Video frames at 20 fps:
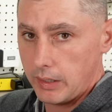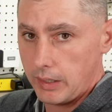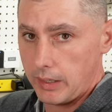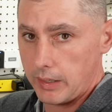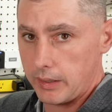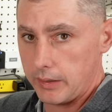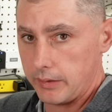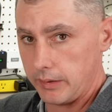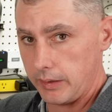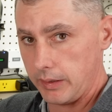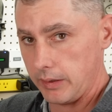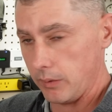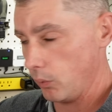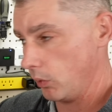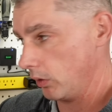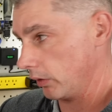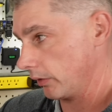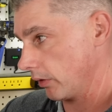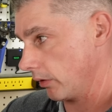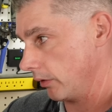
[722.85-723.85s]
and it
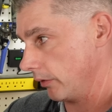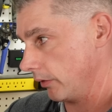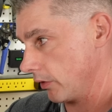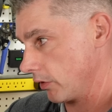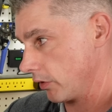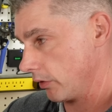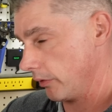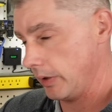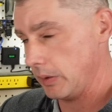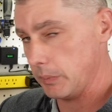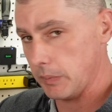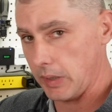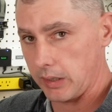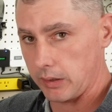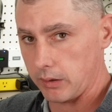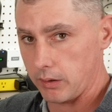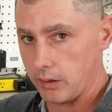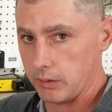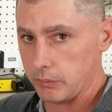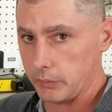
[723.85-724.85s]
will turn the screen
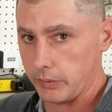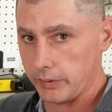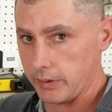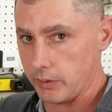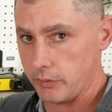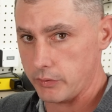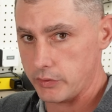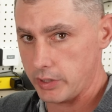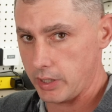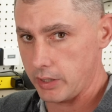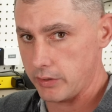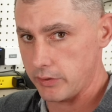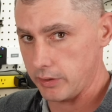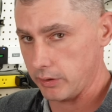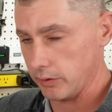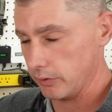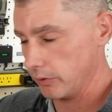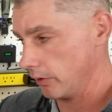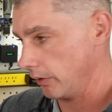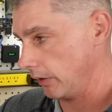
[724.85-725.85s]
back on without
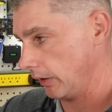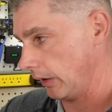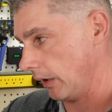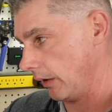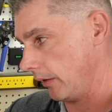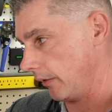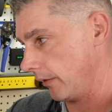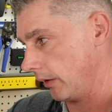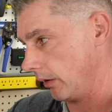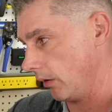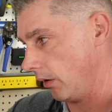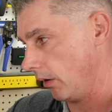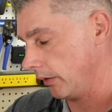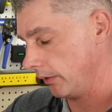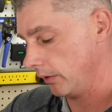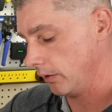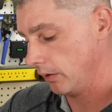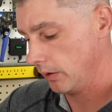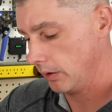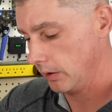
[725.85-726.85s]
changing or turning anything
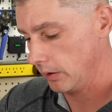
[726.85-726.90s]
on.